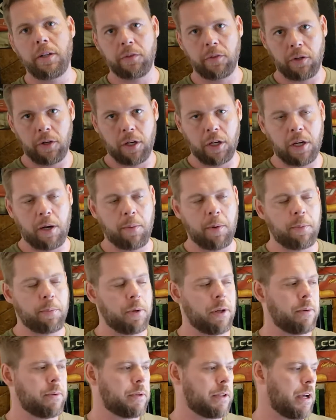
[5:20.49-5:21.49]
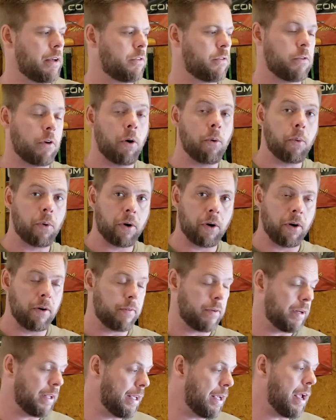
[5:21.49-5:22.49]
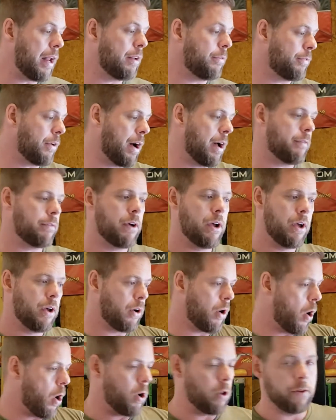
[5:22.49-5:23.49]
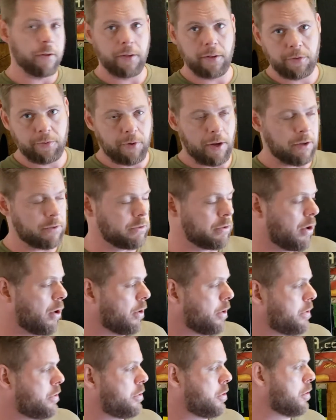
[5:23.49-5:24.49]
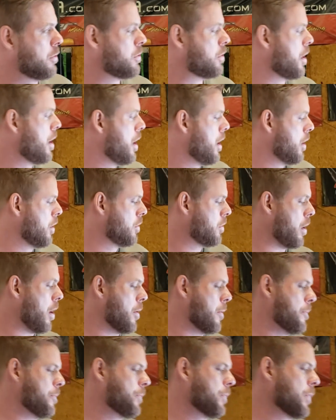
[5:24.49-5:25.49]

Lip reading: isn't going to come into play with that. So we're going to E85 all of these files, all these tunes. So